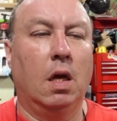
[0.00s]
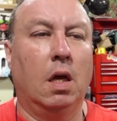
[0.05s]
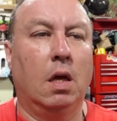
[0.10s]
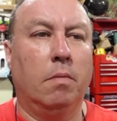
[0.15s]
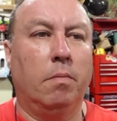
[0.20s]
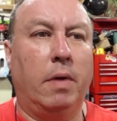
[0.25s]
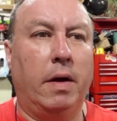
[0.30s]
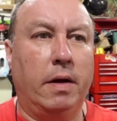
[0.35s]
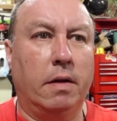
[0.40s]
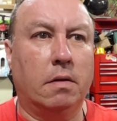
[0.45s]

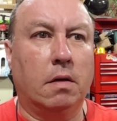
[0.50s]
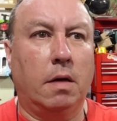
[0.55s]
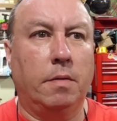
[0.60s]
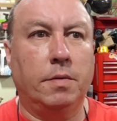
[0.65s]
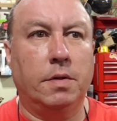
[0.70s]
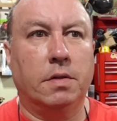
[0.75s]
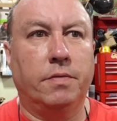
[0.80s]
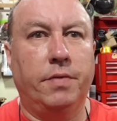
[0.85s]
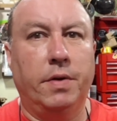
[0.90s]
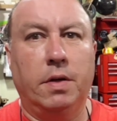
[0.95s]
by the time
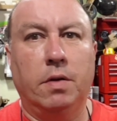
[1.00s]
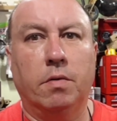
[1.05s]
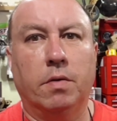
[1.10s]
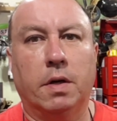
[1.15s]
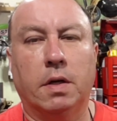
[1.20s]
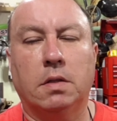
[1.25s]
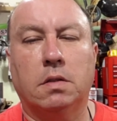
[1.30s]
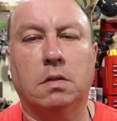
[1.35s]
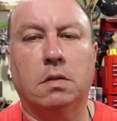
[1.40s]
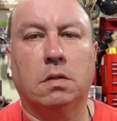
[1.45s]
this video
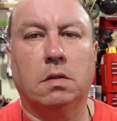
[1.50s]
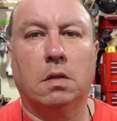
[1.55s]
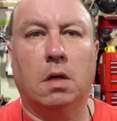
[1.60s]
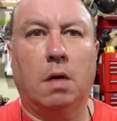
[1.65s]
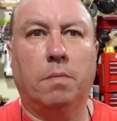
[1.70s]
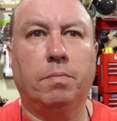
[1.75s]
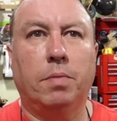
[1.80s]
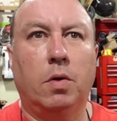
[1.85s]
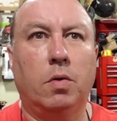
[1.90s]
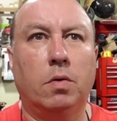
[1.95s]
gets
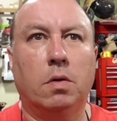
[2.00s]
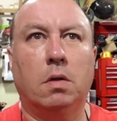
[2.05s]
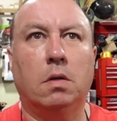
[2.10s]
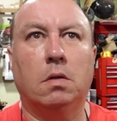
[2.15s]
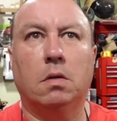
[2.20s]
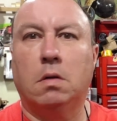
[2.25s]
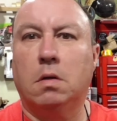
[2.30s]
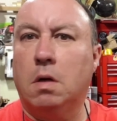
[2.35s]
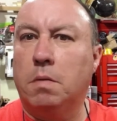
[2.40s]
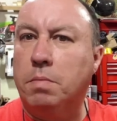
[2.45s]
uploaded
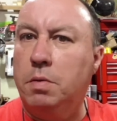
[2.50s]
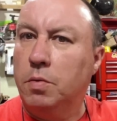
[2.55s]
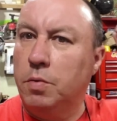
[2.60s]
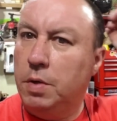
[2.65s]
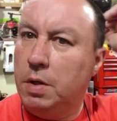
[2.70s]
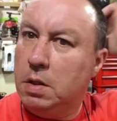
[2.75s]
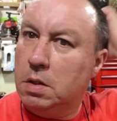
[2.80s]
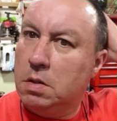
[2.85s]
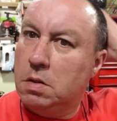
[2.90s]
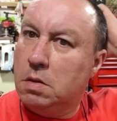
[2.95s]
in a couple of
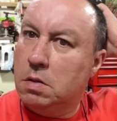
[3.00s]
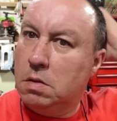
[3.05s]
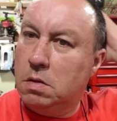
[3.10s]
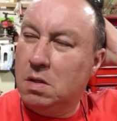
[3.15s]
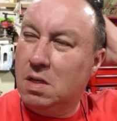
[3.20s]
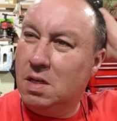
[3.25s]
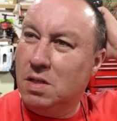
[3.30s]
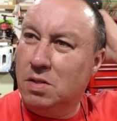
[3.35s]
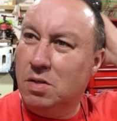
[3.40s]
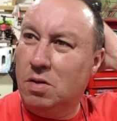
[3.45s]
weeks,
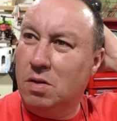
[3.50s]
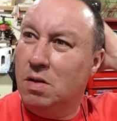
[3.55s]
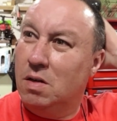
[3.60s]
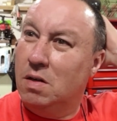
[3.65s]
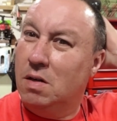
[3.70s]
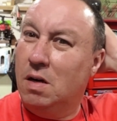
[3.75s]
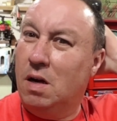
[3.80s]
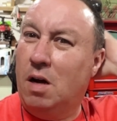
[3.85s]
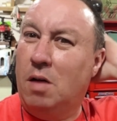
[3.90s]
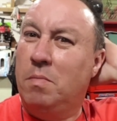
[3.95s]
because
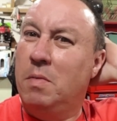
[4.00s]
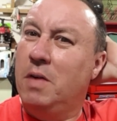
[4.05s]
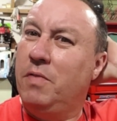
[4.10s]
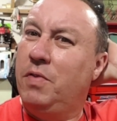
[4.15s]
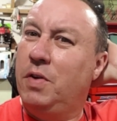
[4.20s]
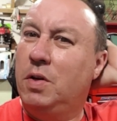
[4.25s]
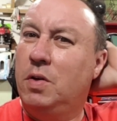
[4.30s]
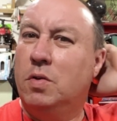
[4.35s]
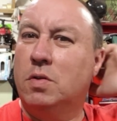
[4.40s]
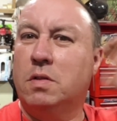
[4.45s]
all my
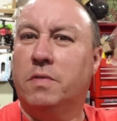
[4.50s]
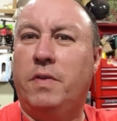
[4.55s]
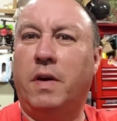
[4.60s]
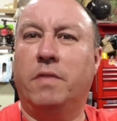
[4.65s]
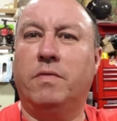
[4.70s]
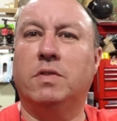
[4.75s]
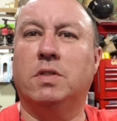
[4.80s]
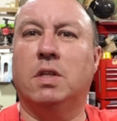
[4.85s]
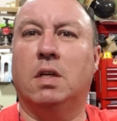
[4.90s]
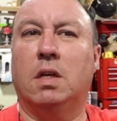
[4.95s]
videos, if I
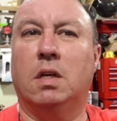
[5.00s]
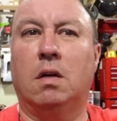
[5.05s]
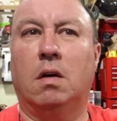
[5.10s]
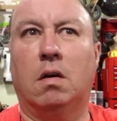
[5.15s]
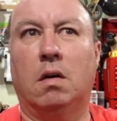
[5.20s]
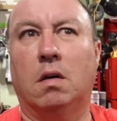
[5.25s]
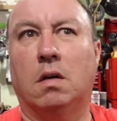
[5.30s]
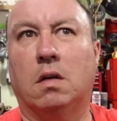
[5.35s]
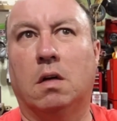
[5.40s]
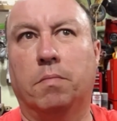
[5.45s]
haven't said it,
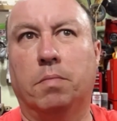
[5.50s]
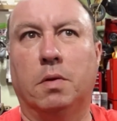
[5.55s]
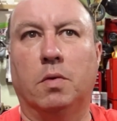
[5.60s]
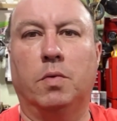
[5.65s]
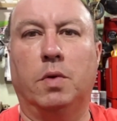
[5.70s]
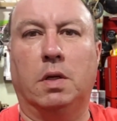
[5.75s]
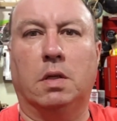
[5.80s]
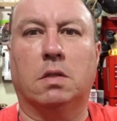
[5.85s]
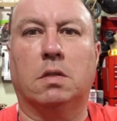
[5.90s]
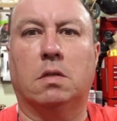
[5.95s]
are all a couple of
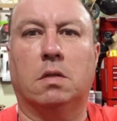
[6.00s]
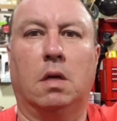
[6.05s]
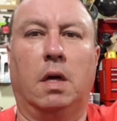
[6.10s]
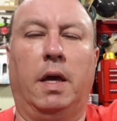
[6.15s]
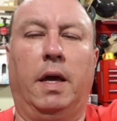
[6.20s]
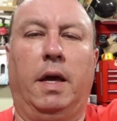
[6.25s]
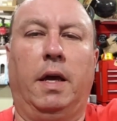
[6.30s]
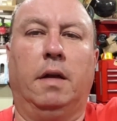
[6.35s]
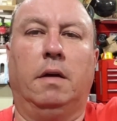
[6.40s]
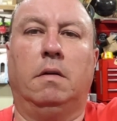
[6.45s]
weeks
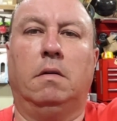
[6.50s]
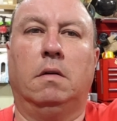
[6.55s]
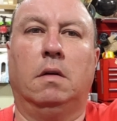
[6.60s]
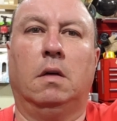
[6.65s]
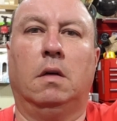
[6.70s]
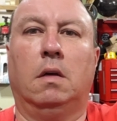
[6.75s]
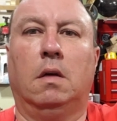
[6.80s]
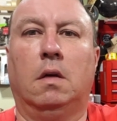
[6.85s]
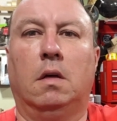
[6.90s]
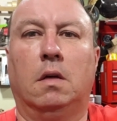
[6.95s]
ahead.
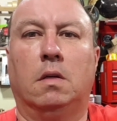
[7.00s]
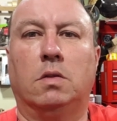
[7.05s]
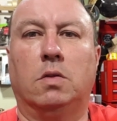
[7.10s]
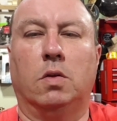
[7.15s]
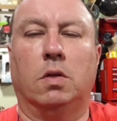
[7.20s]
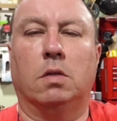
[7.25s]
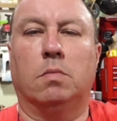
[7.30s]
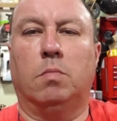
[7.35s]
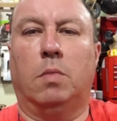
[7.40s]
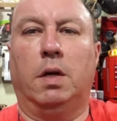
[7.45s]
So
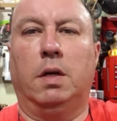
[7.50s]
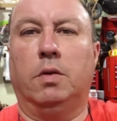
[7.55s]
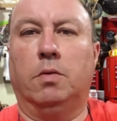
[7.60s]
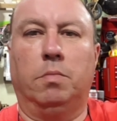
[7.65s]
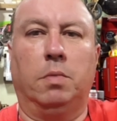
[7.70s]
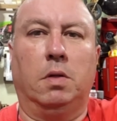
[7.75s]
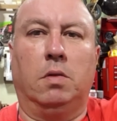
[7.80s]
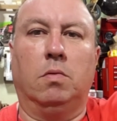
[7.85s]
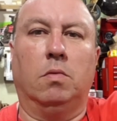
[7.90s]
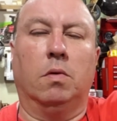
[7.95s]
this Monday will
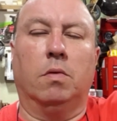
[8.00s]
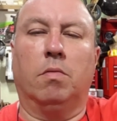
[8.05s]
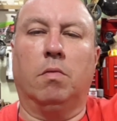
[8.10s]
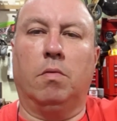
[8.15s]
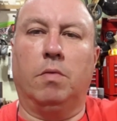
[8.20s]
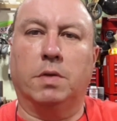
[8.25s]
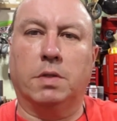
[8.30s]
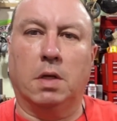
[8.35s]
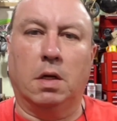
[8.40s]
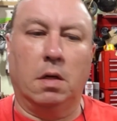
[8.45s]
be 2 or 3
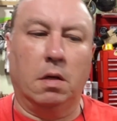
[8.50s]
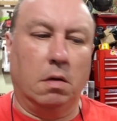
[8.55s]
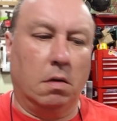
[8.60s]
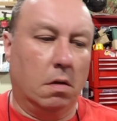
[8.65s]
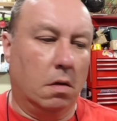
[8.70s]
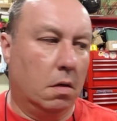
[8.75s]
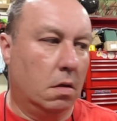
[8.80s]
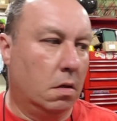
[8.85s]
weeks ahead here.